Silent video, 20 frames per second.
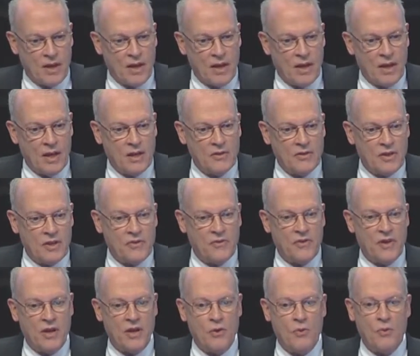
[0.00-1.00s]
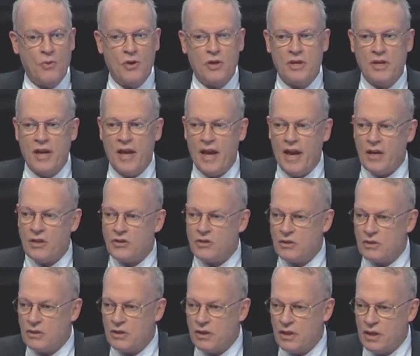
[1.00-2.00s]
and that they would
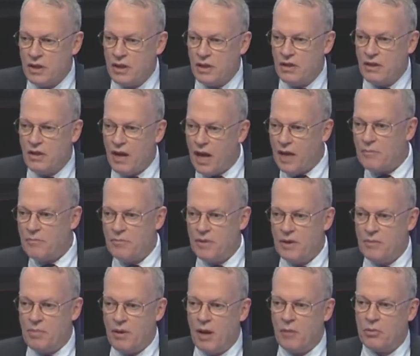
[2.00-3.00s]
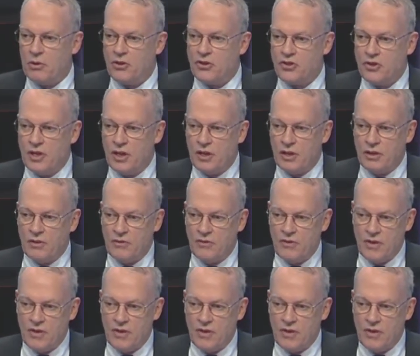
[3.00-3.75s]
actually not be publishing